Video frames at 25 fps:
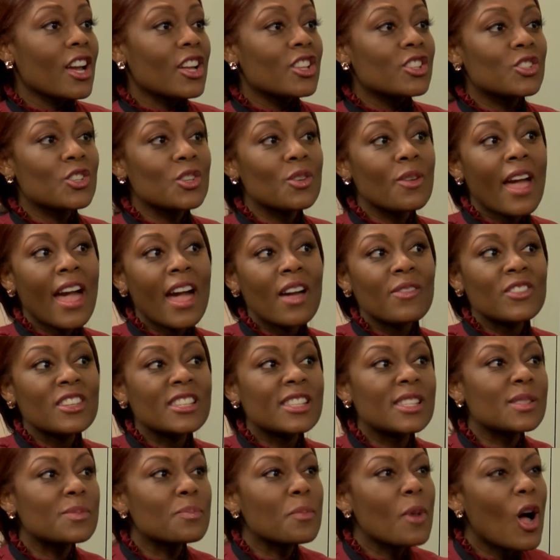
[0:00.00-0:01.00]
Do you have the
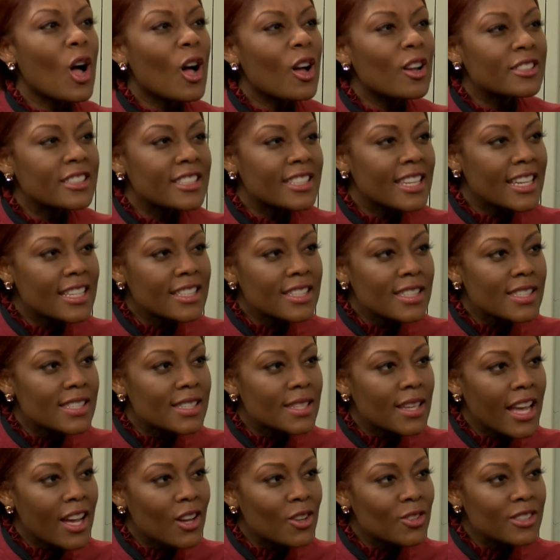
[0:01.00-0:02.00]
small, dense
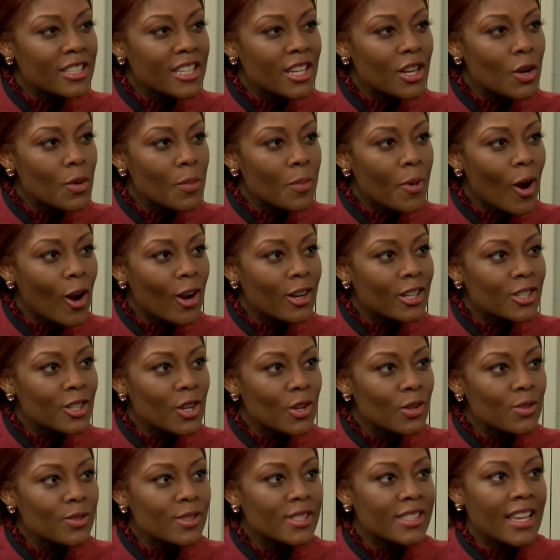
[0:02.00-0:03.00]
LDL
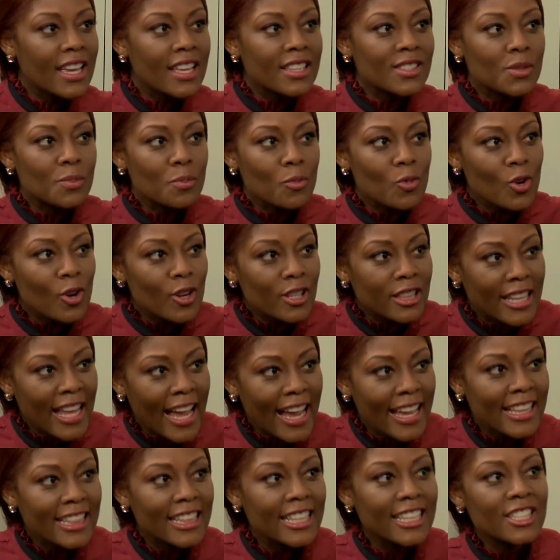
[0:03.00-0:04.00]
particles that's right. more
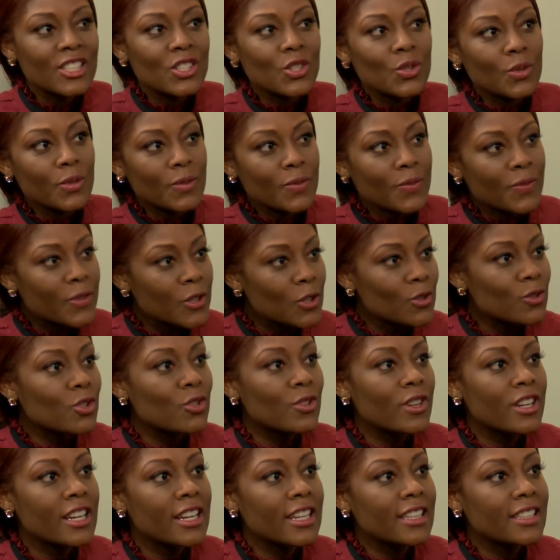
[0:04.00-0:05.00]
likely to
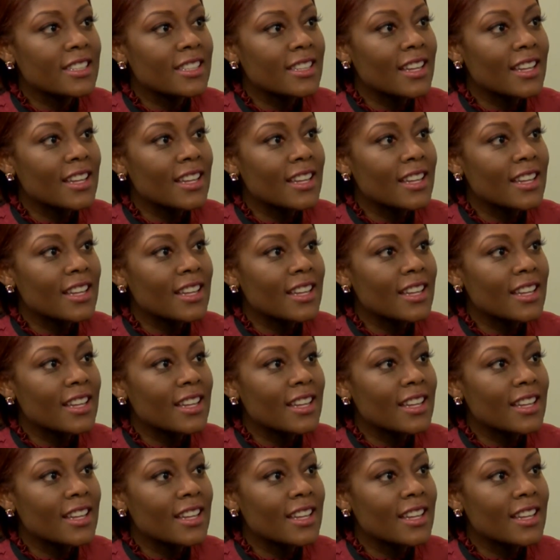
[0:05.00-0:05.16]
infiltrate